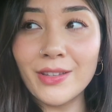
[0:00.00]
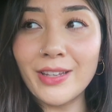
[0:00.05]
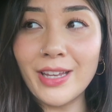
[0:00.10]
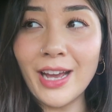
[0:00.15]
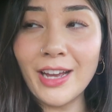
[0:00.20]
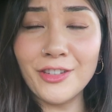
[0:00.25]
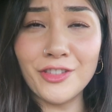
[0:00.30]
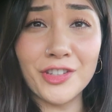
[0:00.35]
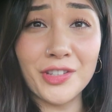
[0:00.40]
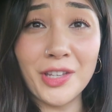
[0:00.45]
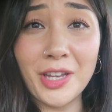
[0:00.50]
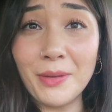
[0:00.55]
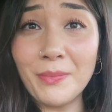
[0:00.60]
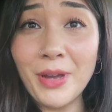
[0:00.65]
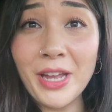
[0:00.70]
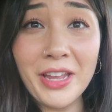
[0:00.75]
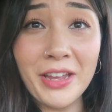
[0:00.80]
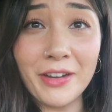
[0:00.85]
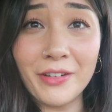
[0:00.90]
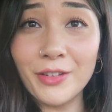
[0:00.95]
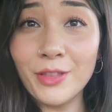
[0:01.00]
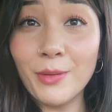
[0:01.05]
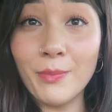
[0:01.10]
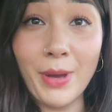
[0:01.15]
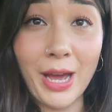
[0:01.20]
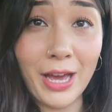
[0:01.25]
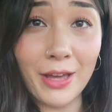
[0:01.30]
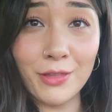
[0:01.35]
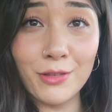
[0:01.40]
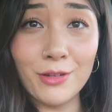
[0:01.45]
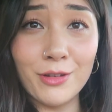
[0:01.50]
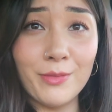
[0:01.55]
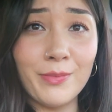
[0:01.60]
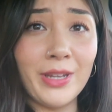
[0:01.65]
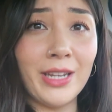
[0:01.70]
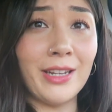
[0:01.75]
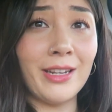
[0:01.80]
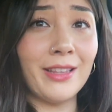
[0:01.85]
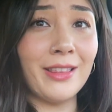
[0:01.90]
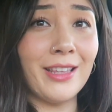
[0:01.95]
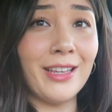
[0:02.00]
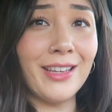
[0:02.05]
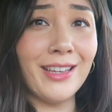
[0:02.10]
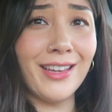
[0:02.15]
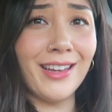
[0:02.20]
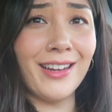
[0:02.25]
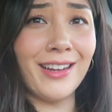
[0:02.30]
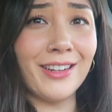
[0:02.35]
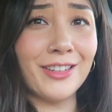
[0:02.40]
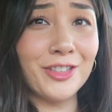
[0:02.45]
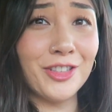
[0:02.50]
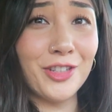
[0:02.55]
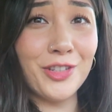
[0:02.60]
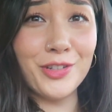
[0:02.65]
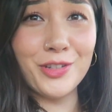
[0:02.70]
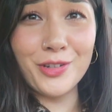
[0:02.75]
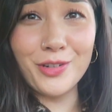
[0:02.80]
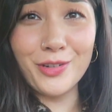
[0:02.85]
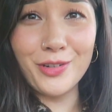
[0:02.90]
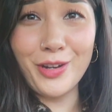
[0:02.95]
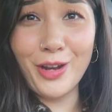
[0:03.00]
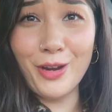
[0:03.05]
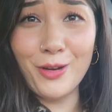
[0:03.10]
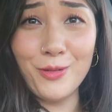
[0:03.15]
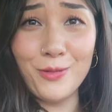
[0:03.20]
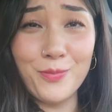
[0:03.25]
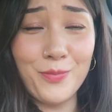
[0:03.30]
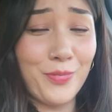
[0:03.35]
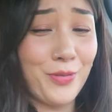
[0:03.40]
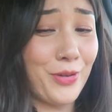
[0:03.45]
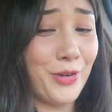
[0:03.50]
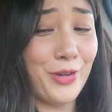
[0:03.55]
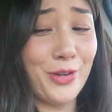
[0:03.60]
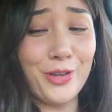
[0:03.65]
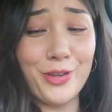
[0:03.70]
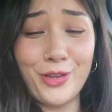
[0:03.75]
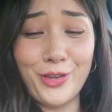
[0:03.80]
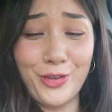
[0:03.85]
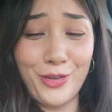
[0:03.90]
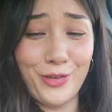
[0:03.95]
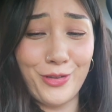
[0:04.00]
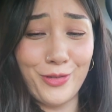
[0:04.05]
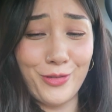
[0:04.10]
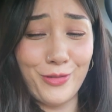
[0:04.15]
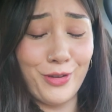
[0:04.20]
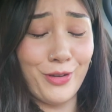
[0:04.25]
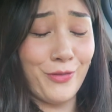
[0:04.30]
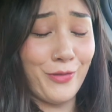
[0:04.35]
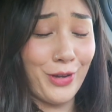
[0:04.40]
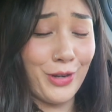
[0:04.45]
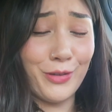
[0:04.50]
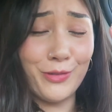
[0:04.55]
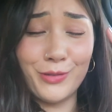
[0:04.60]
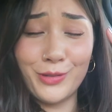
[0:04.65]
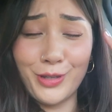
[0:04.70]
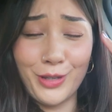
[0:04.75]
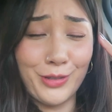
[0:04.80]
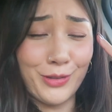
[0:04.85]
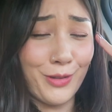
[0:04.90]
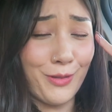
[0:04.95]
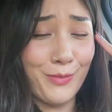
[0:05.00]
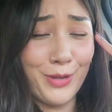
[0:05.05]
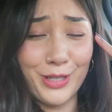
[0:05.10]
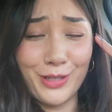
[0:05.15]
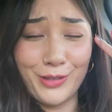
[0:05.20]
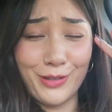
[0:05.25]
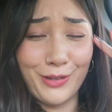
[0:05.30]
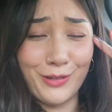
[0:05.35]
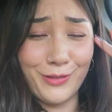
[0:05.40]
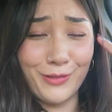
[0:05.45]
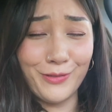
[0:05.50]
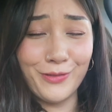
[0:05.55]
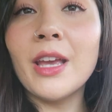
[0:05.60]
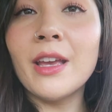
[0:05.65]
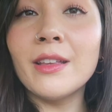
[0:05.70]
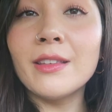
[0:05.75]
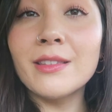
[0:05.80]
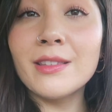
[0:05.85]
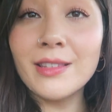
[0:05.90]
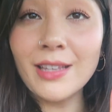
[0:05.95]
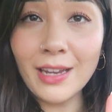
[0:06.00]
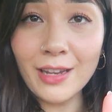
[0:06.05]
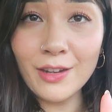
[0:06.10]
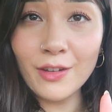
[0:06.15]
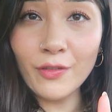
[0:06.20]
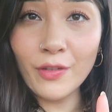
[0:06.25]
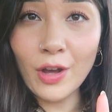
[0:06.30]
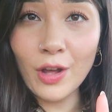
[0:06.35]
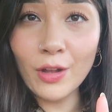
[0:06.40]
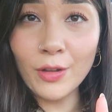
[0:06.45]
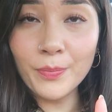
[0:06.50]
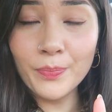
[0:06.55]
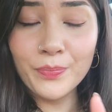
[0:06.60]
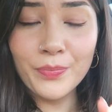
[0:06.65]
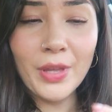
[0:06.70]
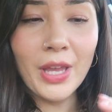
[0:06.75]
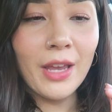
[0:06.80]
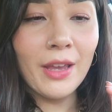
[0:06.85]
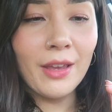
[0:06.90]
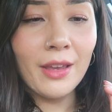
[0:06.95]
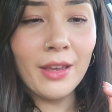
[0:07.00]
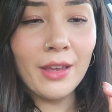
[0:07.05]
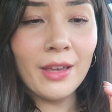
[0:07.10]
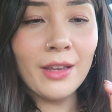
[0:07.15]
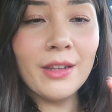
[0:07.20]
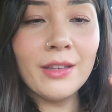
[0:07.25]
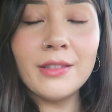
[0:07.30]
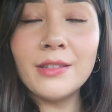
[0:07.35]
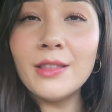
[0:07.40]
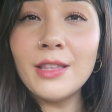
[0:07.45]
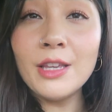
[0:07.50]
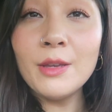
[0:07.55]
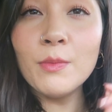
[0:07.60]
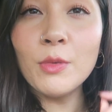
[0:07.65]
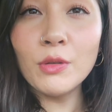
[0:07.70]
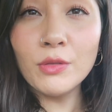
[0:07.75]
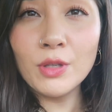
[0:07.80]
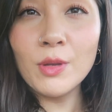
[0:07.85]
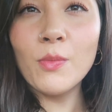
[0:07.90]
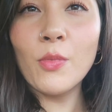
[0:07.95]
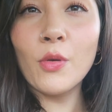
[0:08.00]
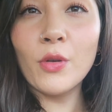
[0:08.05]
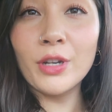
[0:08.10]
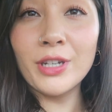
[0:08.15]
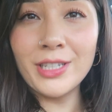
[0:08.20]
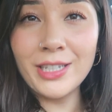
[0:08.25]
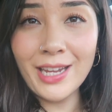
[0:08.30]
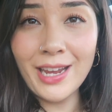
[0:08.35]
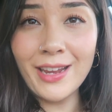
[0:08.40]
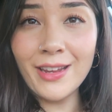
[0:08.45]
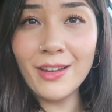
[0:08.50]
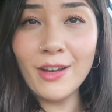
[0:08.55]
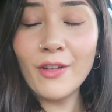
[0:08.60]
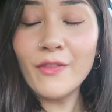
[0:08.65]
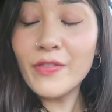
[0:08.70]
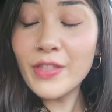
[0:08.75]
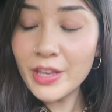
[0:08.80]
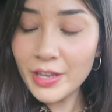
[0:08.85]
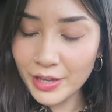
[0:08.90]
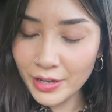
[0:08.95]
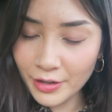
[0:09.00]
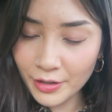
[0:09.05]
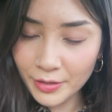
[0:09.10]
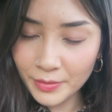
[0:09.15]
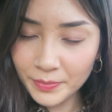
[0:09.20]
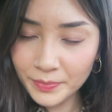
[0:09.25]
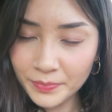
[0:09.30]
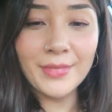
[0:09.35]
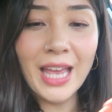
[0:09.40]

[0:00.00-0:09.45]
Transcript: So yeah, I just cut my hair in the bathroom and I think it actually turned out pretty cute, if I do say so myself. And second of all, it is the most important day of the year.